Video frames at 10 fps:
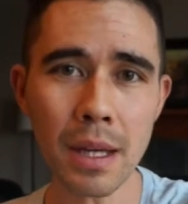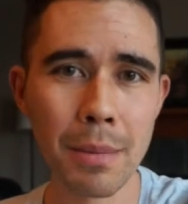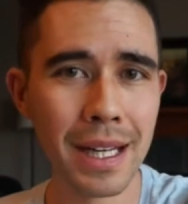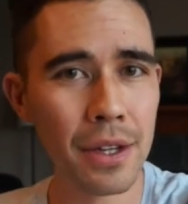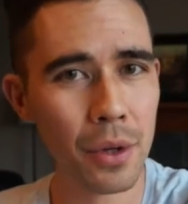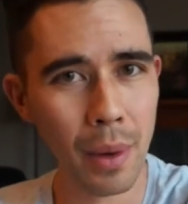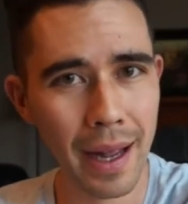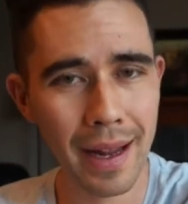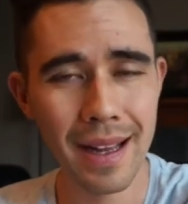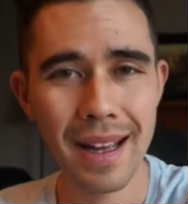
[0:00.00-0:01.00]
But either
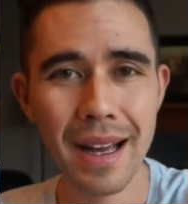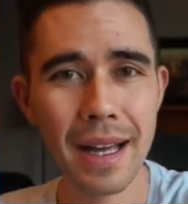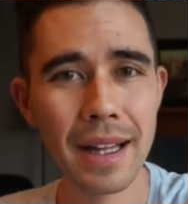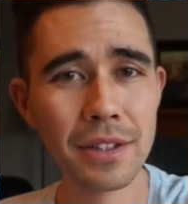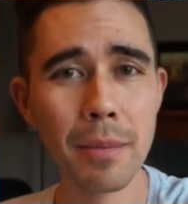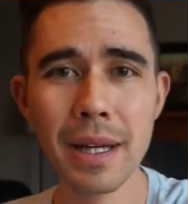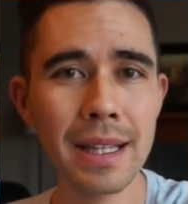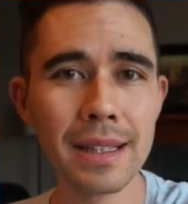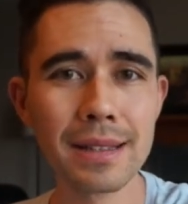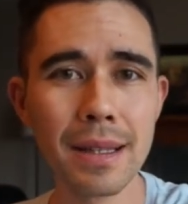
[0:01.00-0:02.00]
way, that's all
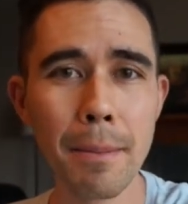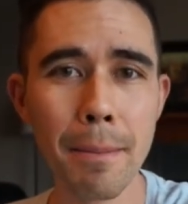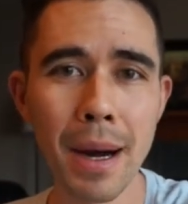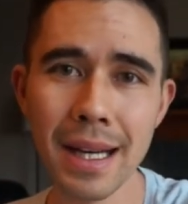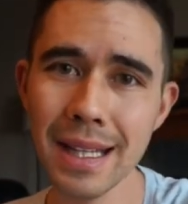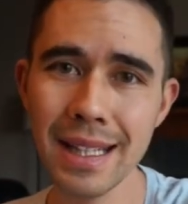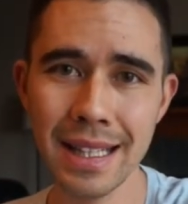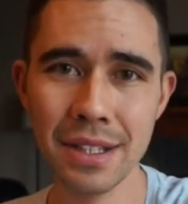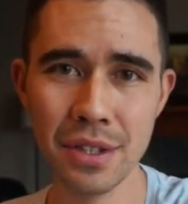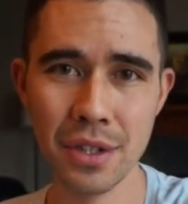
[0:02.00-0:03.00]
money is. Money
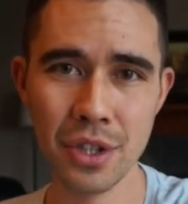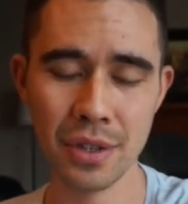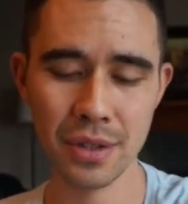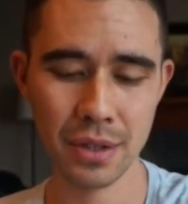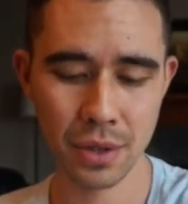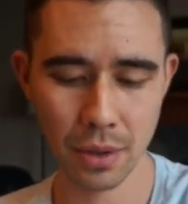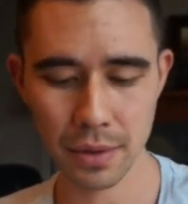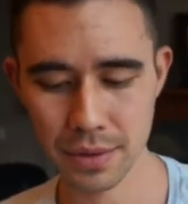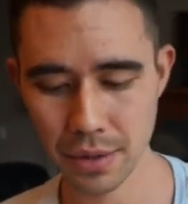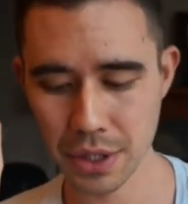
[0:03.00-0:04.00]
is just a
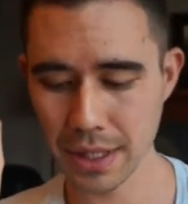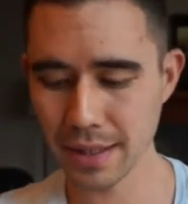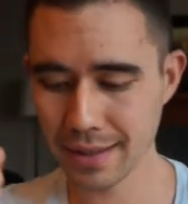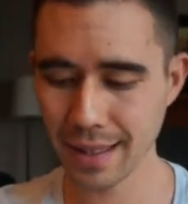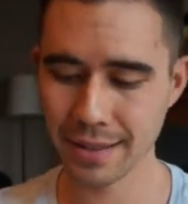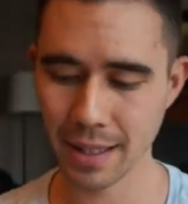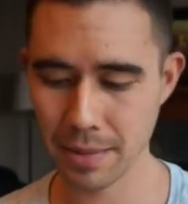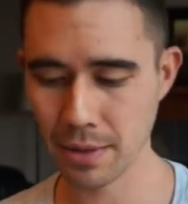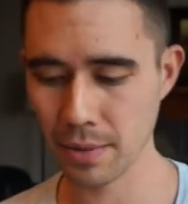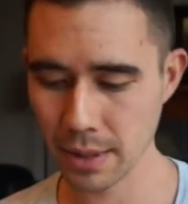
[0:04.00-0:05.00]
tool. So she said
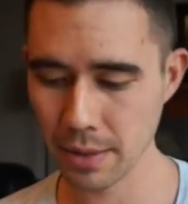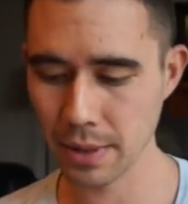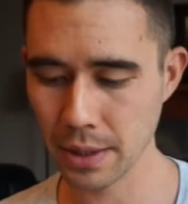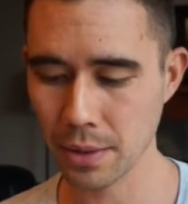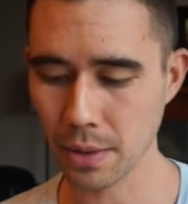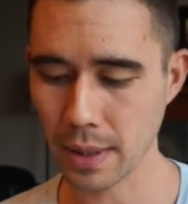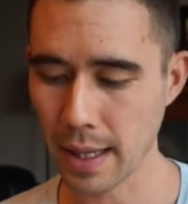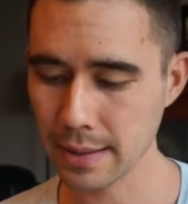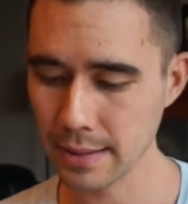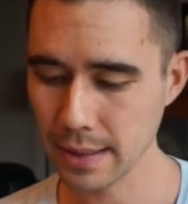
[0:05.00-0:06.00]
something really, really cool,
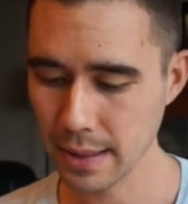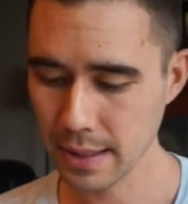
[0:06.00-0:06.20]
guys.